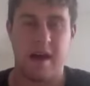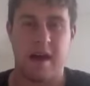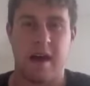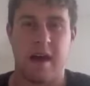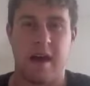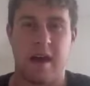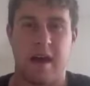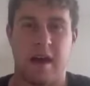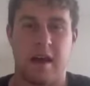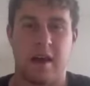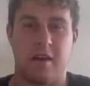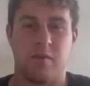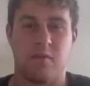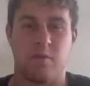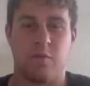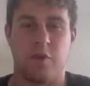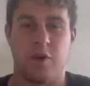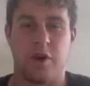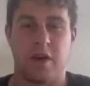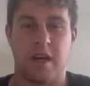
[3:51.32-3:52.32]
and
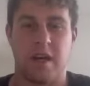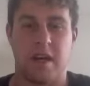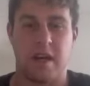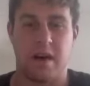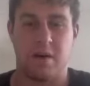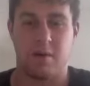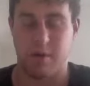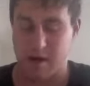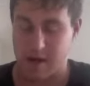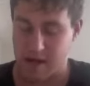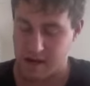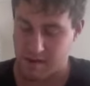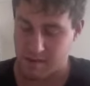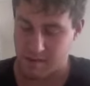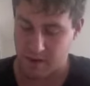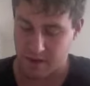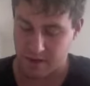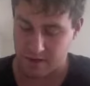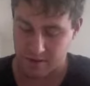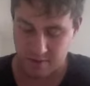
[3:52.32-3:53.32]
working out where
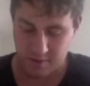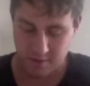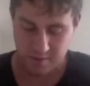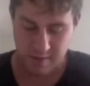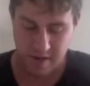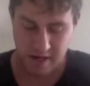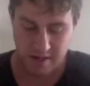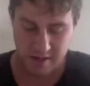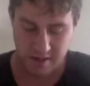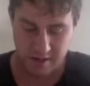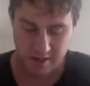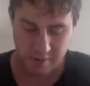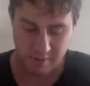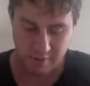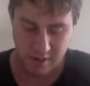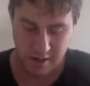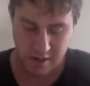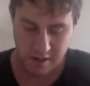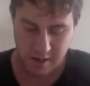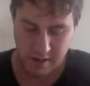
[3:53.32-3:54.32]
muscles basically
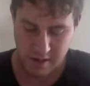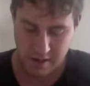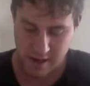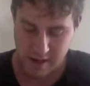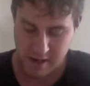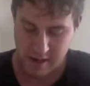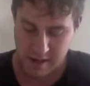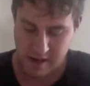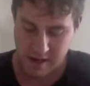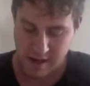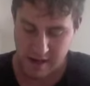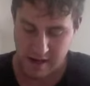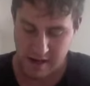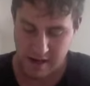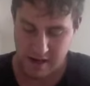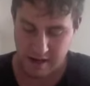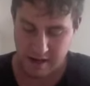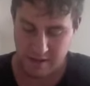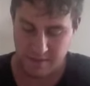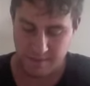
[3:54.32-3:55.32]
were.
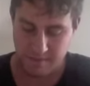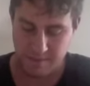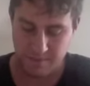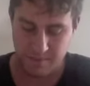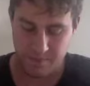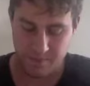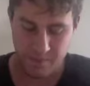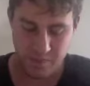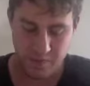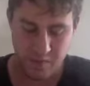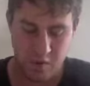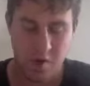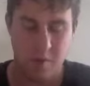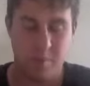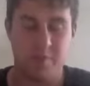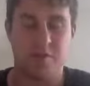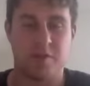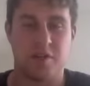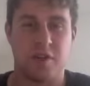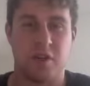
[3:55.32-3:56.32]
Um,
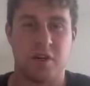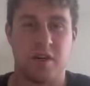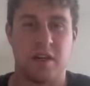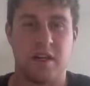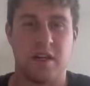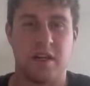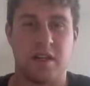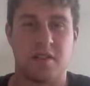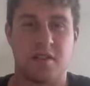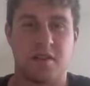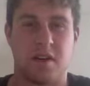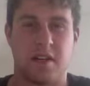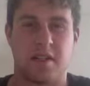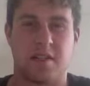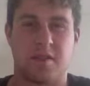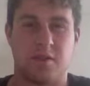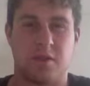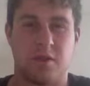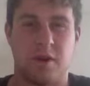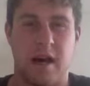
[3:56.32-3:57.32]
Opportunities I
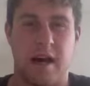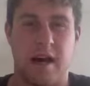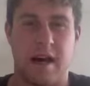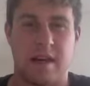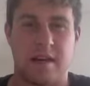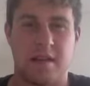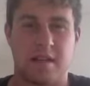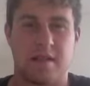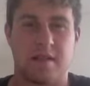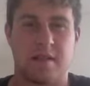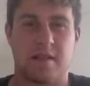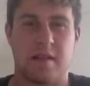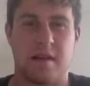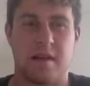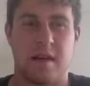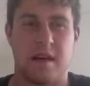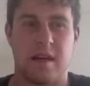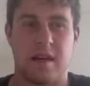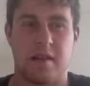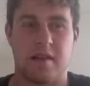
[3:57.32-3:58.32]
saw as
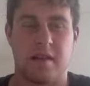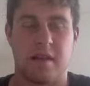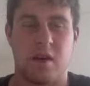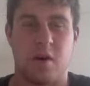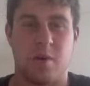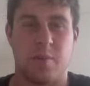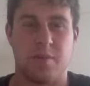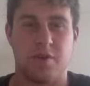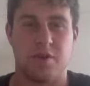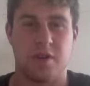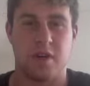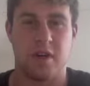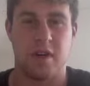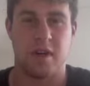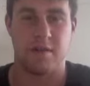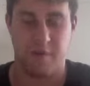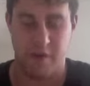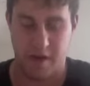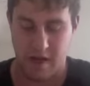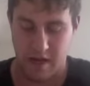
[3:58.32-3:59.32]
the opportunity
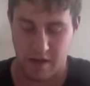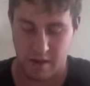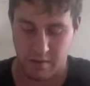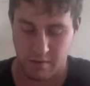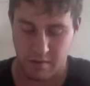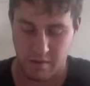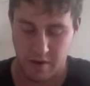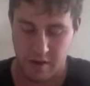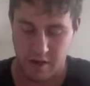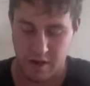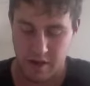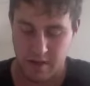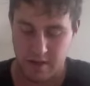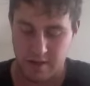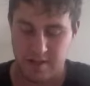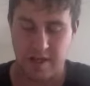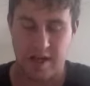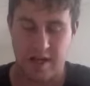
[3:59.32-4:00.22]
for him to